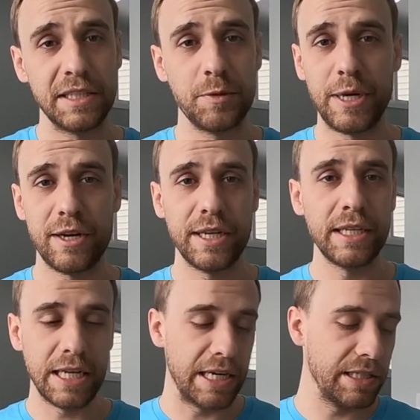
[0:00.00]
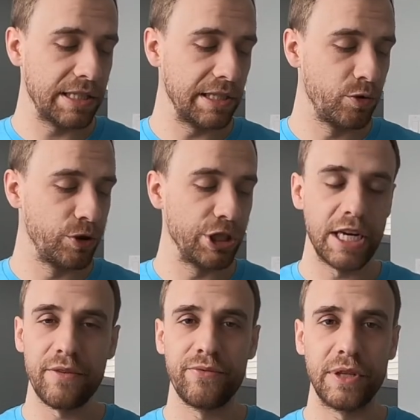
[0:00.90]
that's about it, guys. That's what you
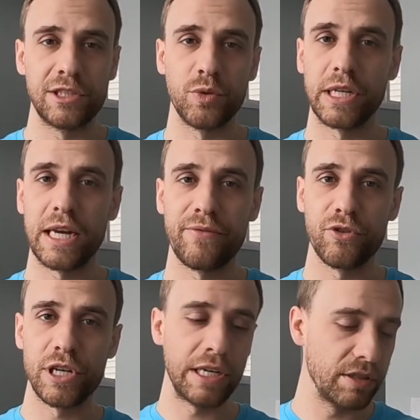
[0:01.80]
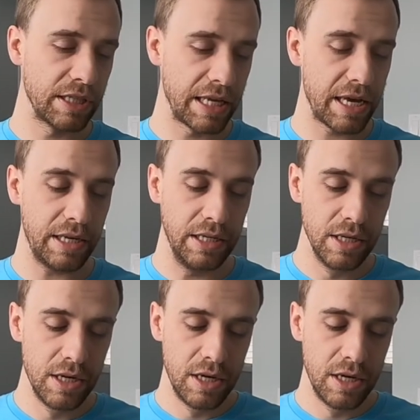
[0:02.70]
got. That's what I got for you here today.